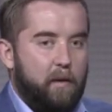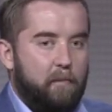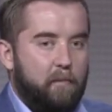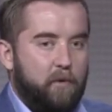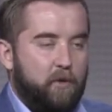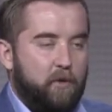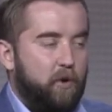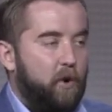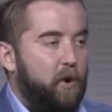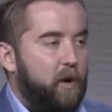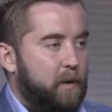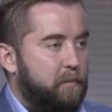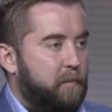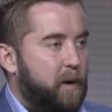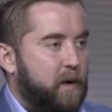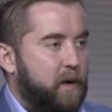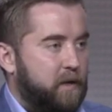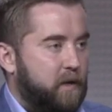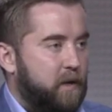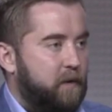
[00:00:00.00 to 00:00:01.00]
strong and
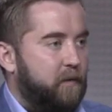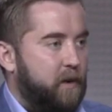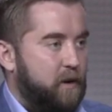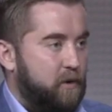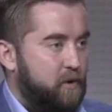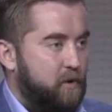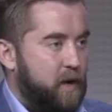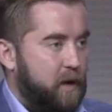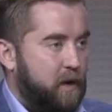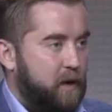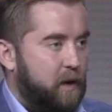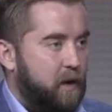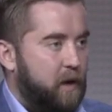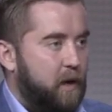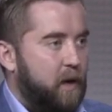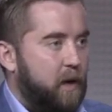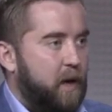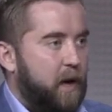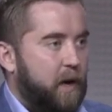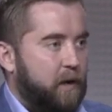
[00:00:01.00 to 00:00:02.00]
positive and unique
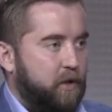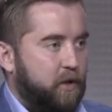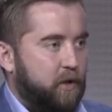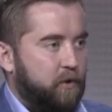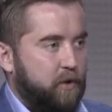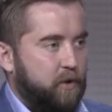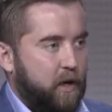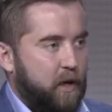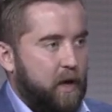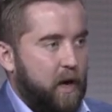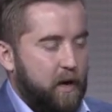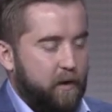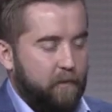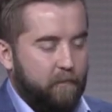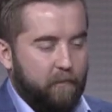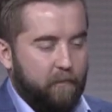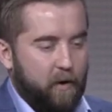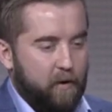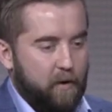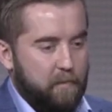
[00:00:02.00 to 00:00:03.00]
and shows a kind of
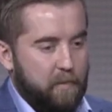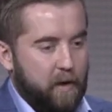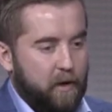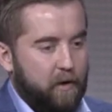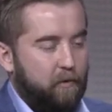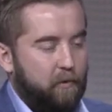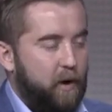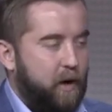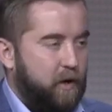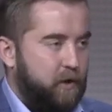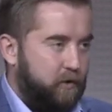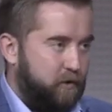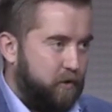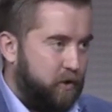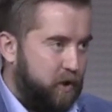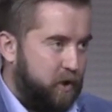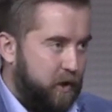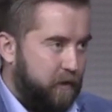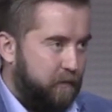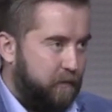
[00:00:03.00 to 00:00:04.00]
very big directional
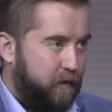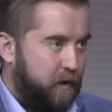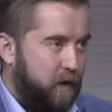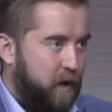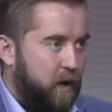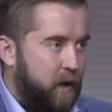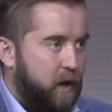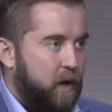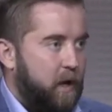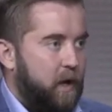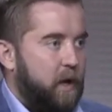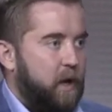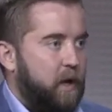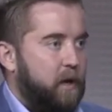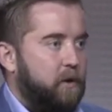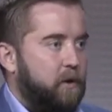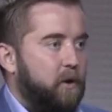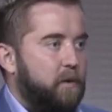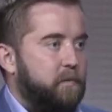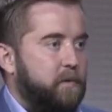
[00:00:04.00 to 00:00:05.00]
shift
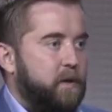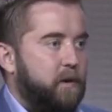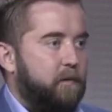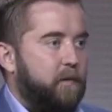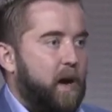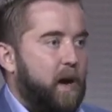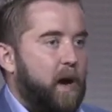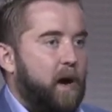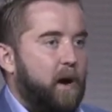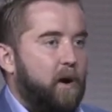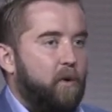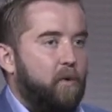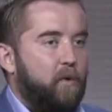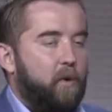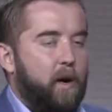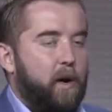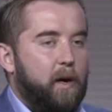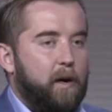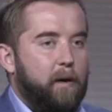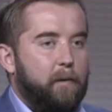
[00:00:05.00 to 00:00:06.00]
in terms of
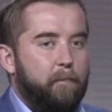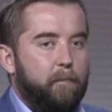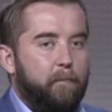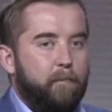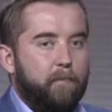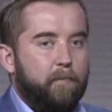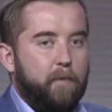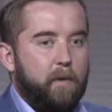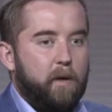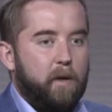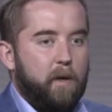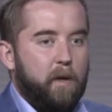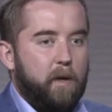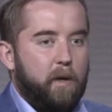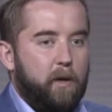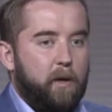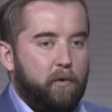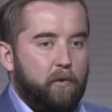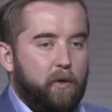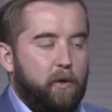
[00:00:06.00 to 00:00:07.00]
how
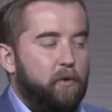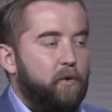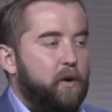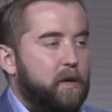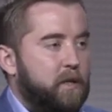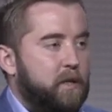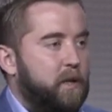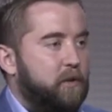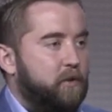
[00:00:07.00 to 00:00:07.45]
U.S.